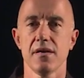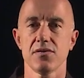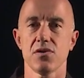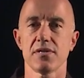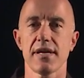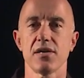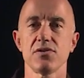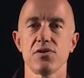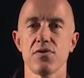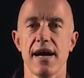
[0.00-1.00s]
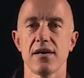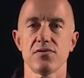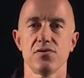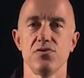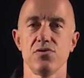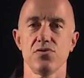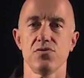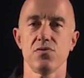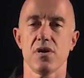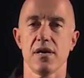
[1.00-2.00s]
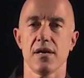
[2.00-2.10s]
So it tells you how to do